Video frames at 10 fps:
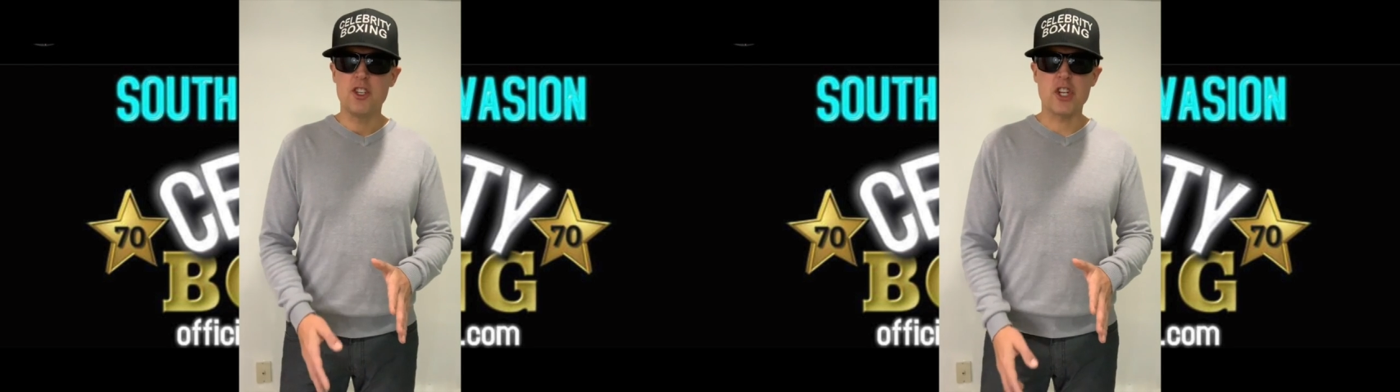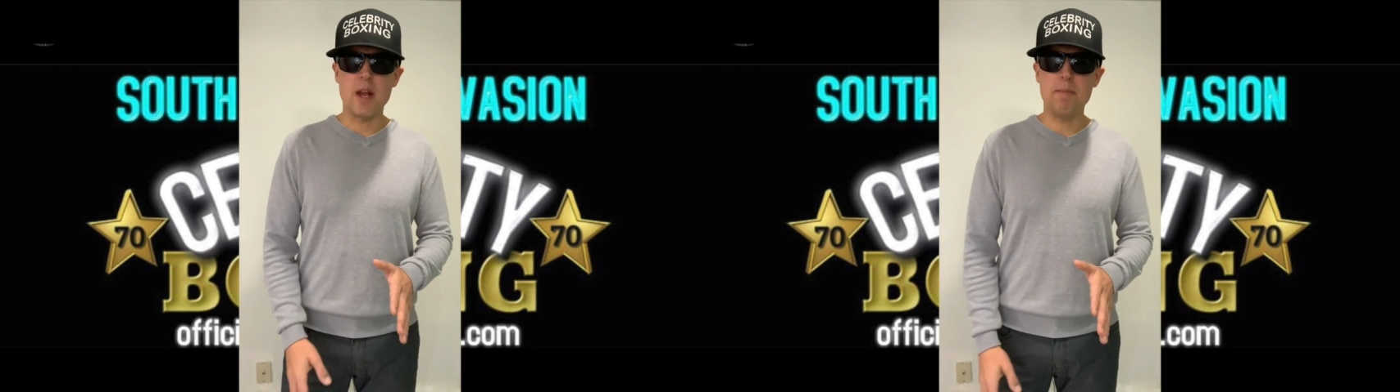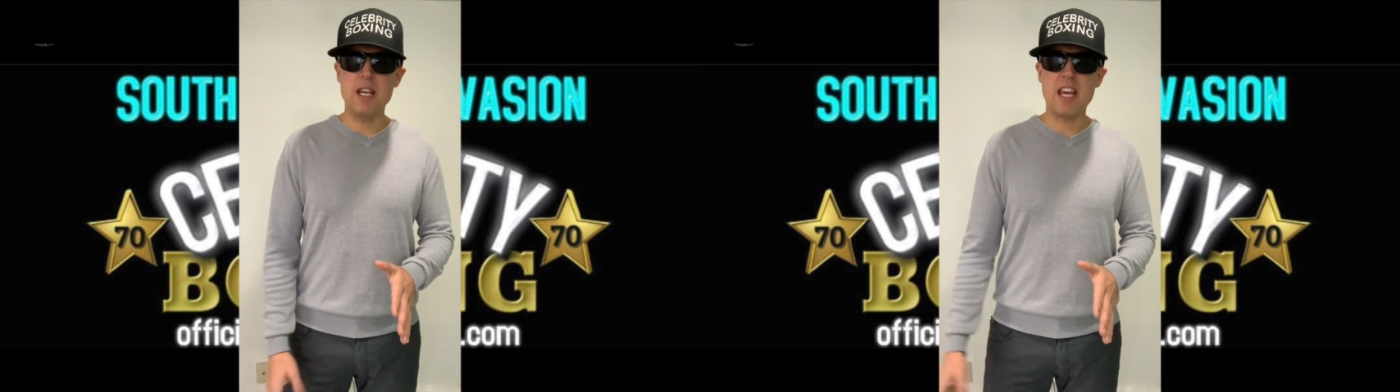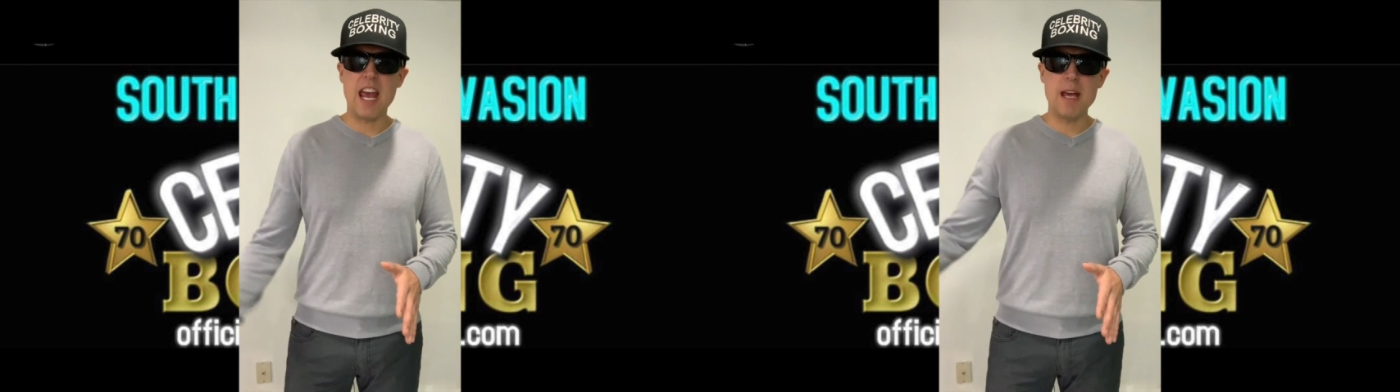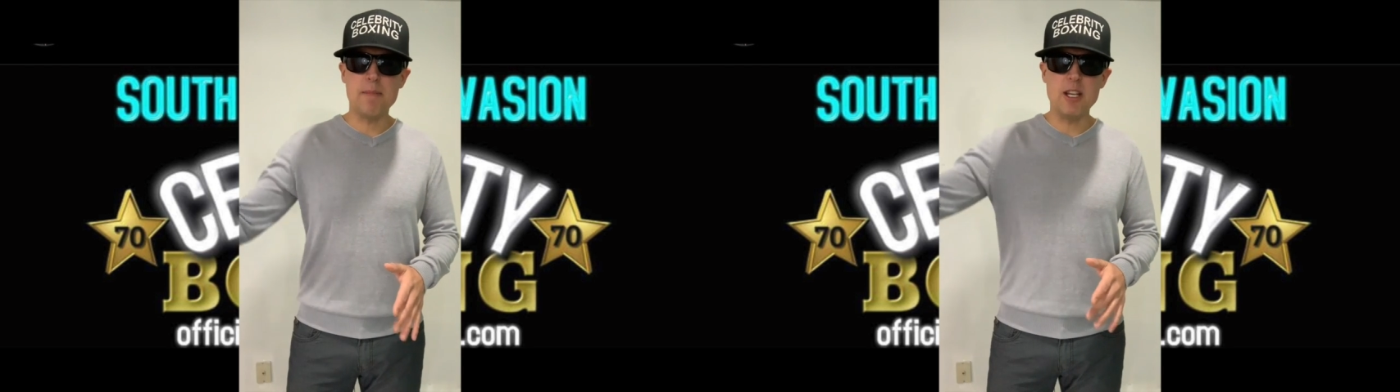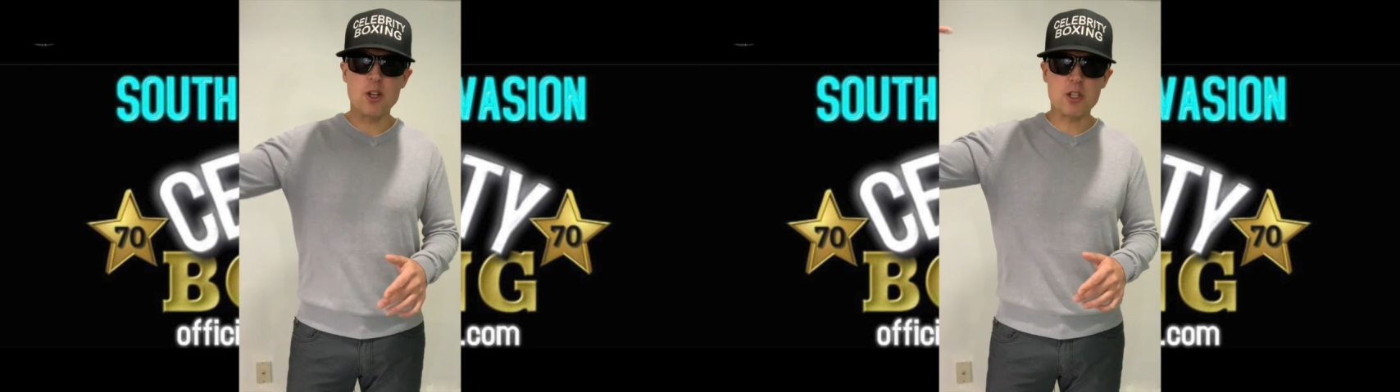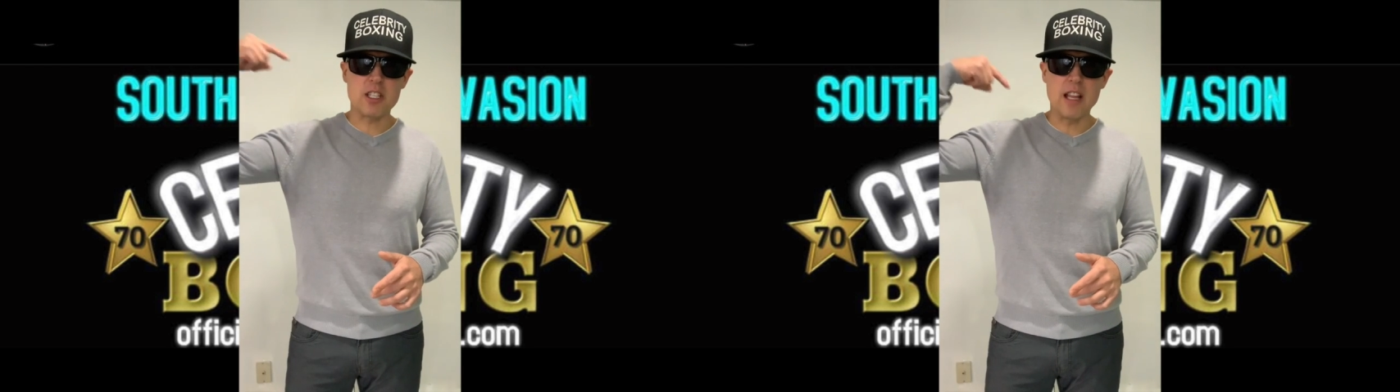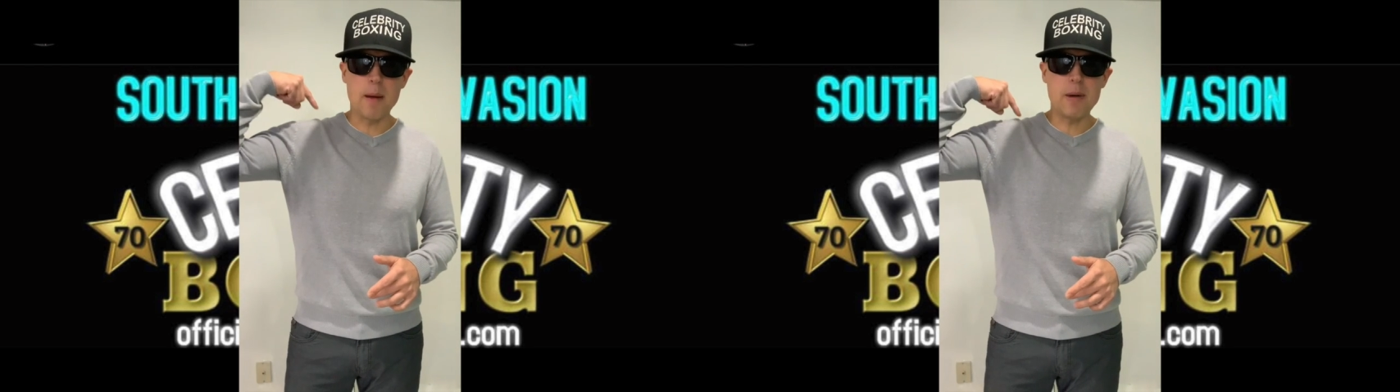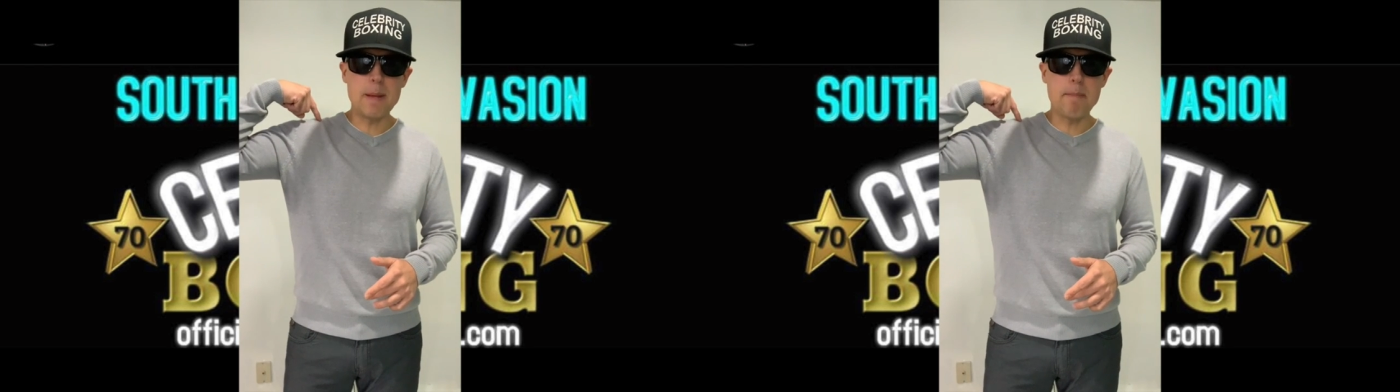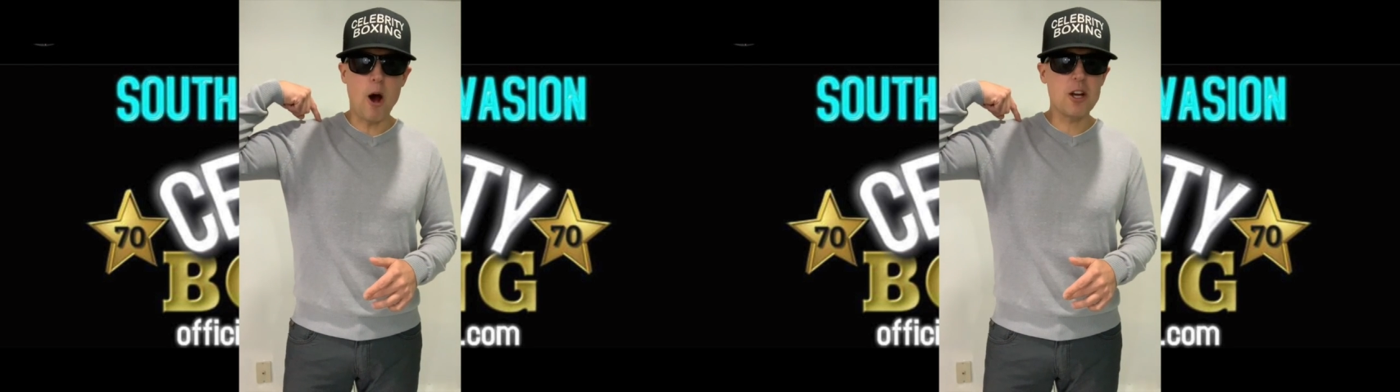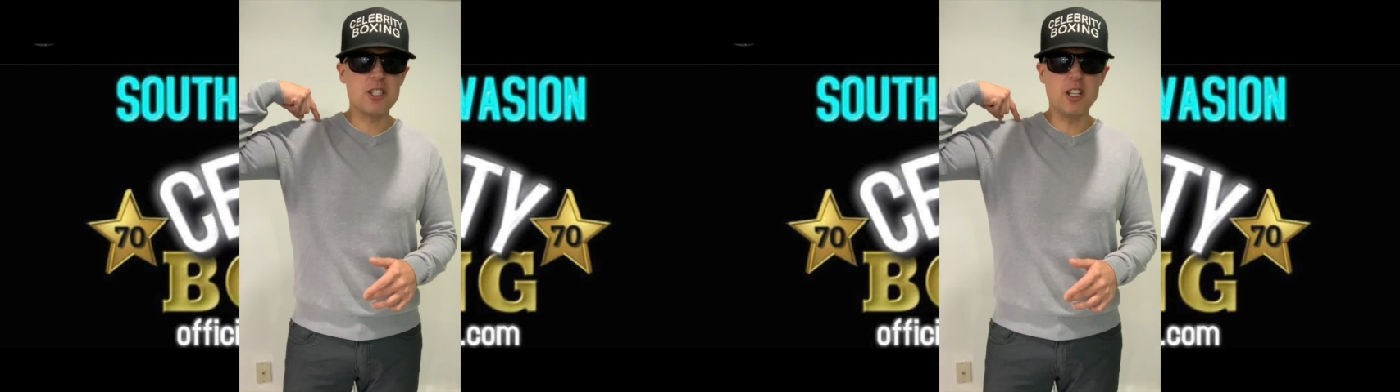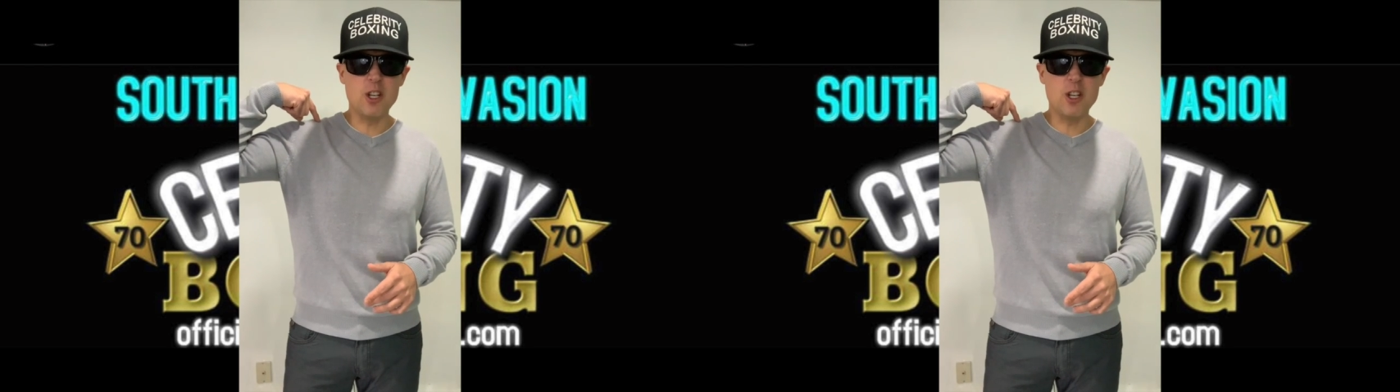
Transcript: JPK being your celebrity boxing